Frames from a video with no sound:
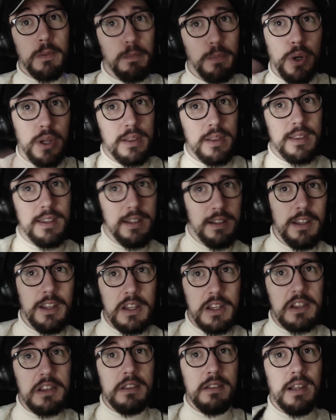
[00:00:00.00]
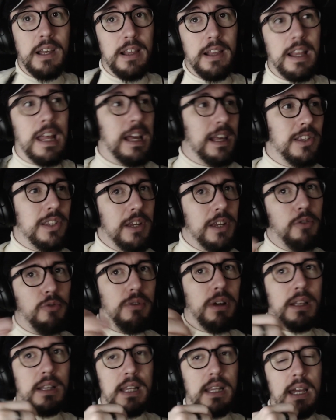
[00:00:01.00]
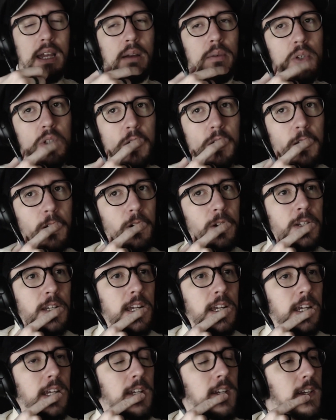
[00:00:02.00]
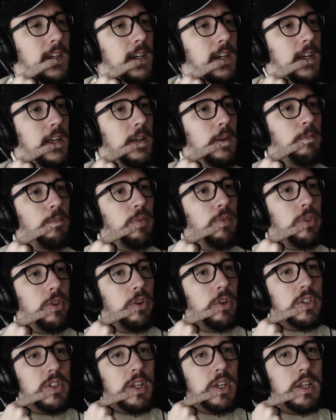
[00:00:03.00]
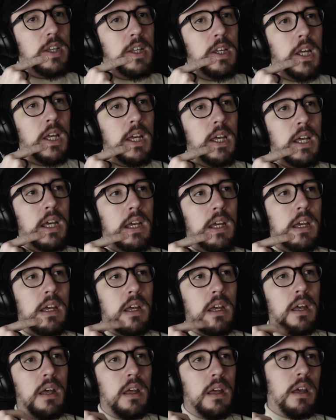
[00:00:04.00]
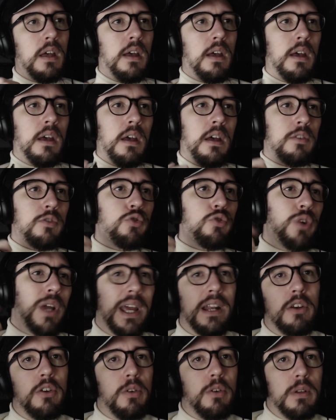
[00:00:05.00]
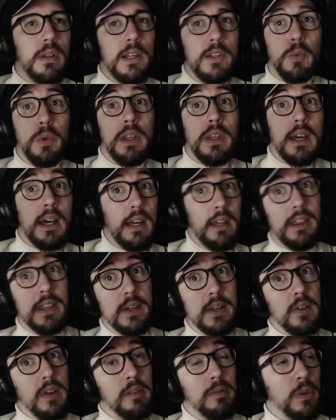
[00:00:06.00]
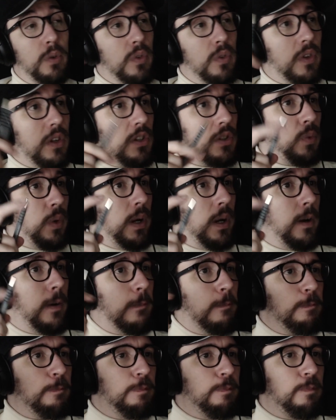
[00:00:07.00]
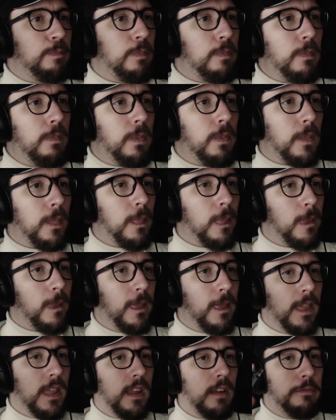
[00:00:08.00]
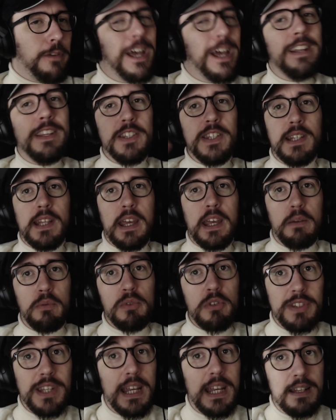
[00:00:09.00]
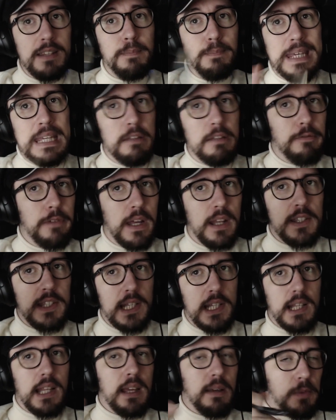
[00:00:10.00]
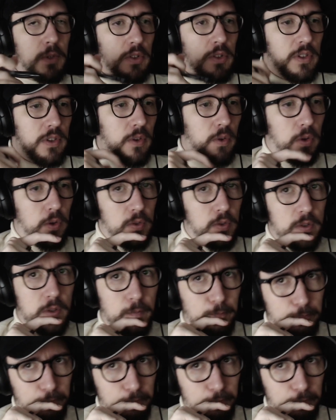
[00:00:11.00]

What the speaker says: point, and that is their written language, you know. There is a trend, or at least one that I think I've noticed, where fantasy languages tend to be fantasy languages. They'll use